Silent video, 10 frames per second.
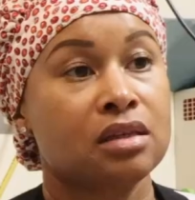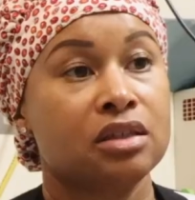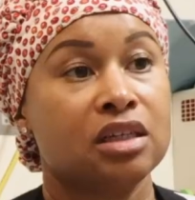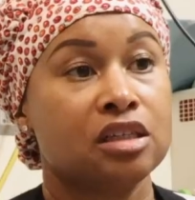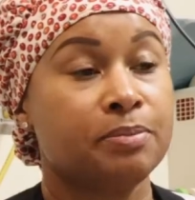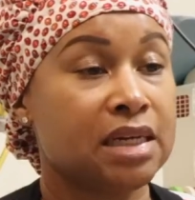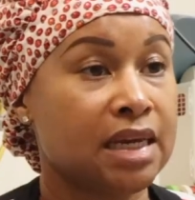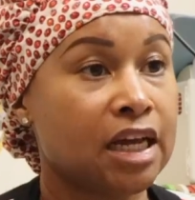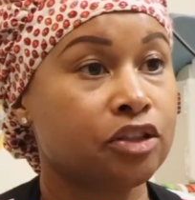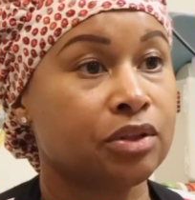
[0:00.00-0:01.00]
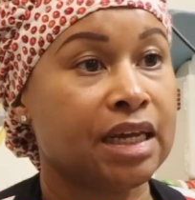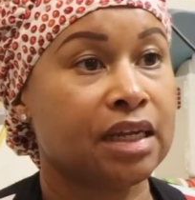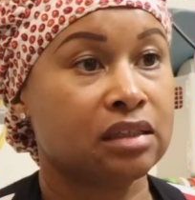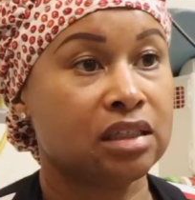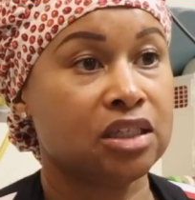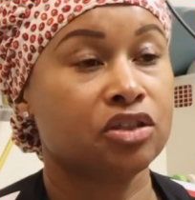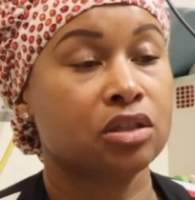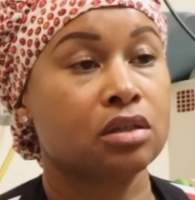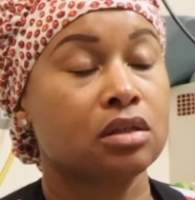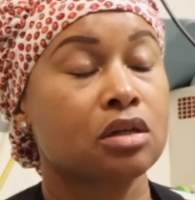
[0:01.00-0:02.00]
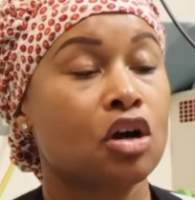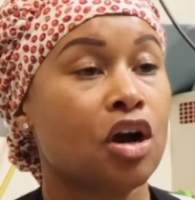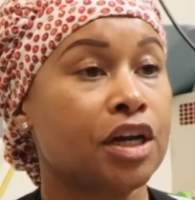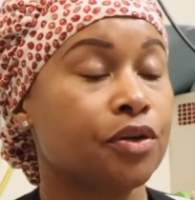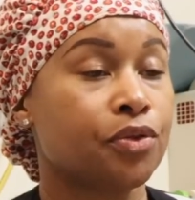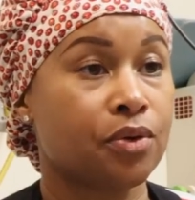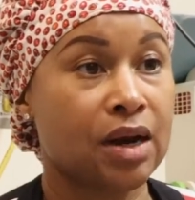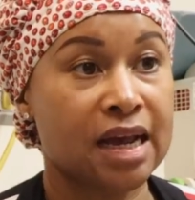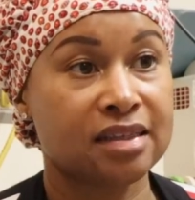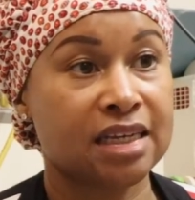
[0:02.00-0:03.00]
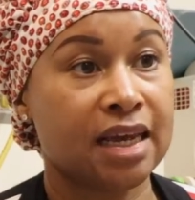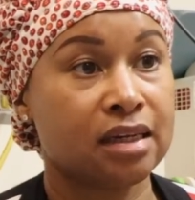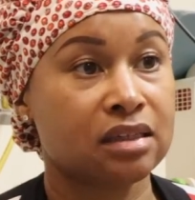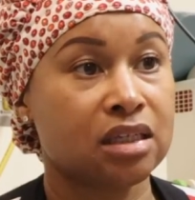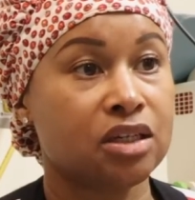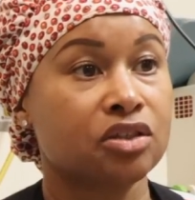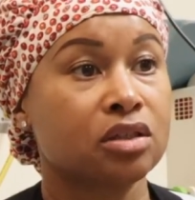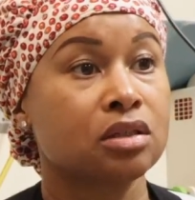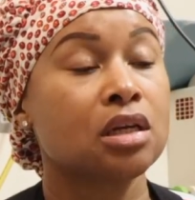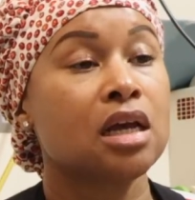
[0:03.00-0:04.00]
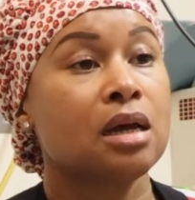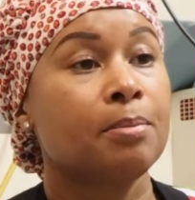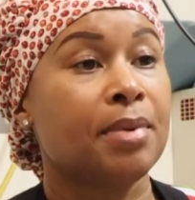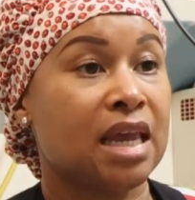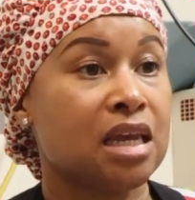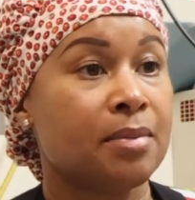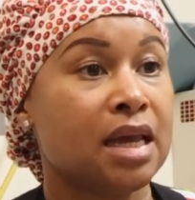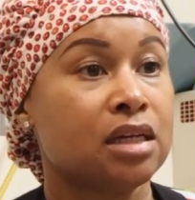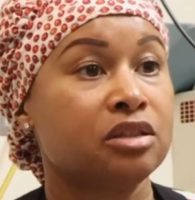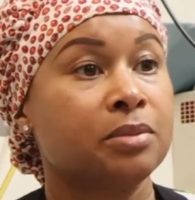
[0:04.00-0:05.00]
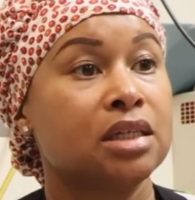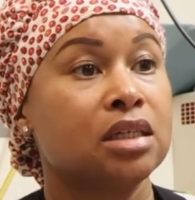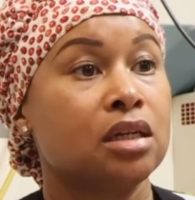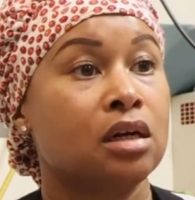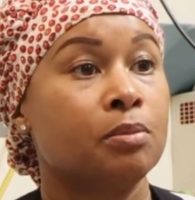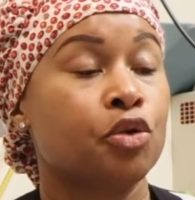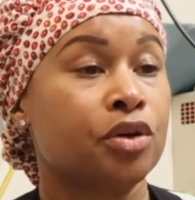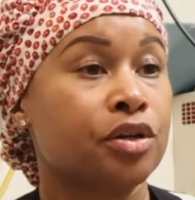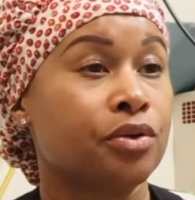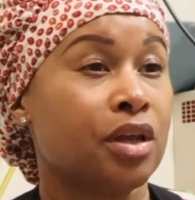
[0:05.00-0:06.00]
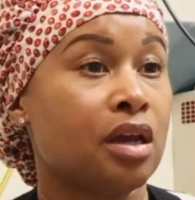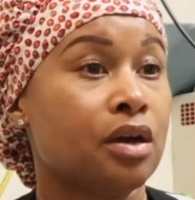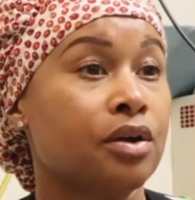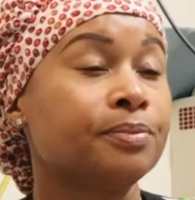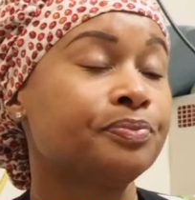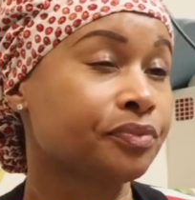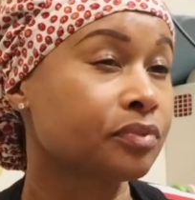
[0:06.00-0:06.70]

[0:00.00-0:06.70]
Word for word: such as pediatric anesthesia, cardiothoracic anesthesia, pain management, um, critical care.